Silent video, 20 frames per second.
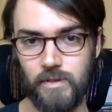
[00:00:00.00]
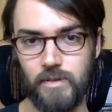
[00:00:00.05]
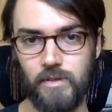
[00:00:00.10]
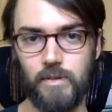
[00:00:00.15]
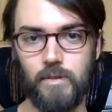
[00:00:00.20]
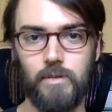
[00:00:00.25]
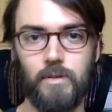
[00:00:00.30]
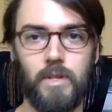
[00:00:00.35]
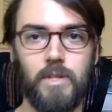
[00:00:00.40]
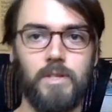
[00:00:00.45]

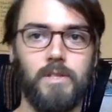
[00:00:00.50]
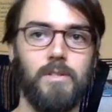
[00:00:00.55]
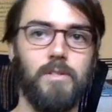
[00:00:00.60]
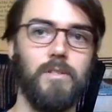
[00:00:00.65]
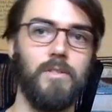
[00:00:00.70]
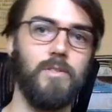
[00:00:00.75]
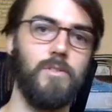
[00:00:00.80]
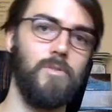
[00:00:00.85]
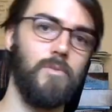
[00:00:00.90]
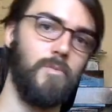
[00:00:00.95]
So let's
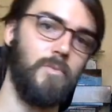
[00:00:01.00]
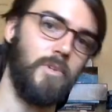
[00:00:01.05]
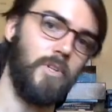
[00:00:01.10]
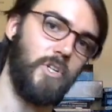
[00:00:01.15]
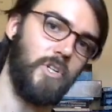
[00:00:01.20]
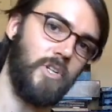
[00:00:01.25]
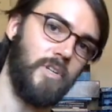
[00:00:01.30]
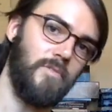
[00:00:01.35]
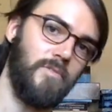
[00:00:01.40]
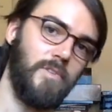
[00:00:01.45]
assume we
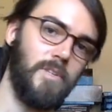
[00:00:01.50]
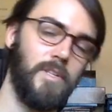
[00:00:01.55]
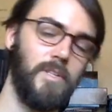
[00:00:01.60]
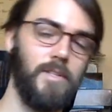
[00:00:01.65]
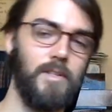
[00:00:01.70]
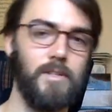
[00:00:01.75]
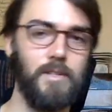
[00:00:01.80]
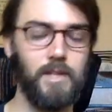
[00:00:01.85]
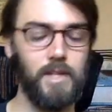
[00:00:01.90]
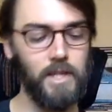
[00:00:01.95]
shifted
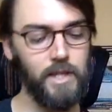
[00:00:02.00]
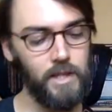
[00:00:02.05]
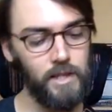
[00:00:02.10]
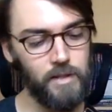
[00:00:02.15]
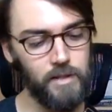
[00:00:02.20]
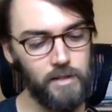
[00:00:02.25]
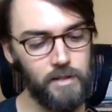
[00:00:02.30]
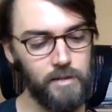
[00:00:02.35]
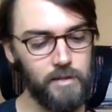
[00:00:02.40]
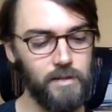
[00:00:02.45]

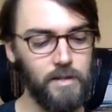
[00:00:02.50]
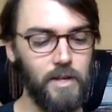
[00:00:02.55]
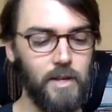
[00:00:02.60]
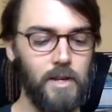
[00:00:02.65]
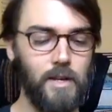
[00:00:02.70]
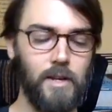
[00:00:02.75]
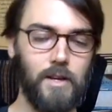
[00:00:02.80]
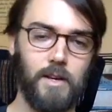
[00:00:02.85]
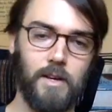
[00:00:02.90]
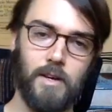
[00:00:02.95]
keys
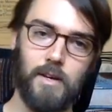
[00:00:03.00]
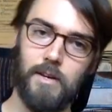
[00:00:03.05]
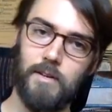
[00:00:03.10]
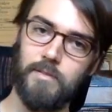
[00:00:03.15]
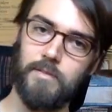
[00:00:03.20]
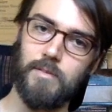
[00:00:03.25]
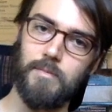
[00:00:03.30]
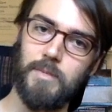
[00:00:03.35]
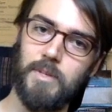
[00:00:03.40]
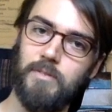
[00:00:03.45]

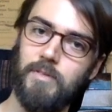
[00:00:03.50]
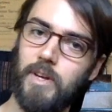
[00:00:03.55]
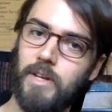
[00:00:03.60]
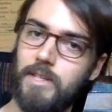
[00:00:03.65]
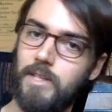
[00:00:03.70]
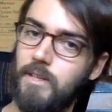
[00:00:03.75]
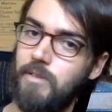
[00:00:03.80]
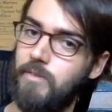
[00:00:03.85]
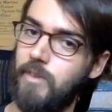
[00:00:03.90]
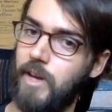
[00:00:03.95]
from B flat
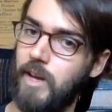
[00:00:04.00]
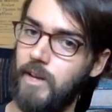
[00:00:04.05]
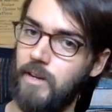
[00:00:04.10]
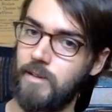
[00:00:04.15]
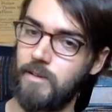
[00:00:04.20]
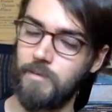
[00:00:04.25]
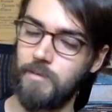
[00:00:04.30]
to E flat.